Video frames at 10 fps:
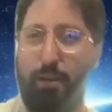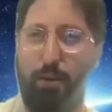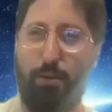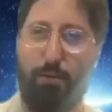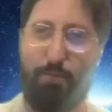
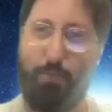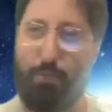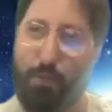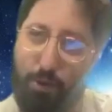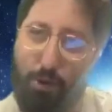or
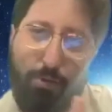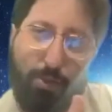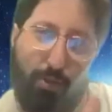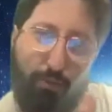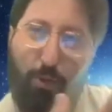you're
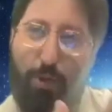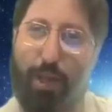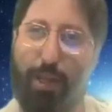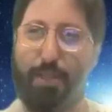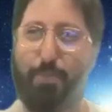
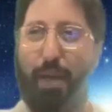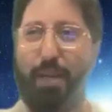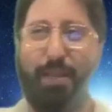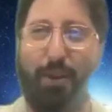floating in space.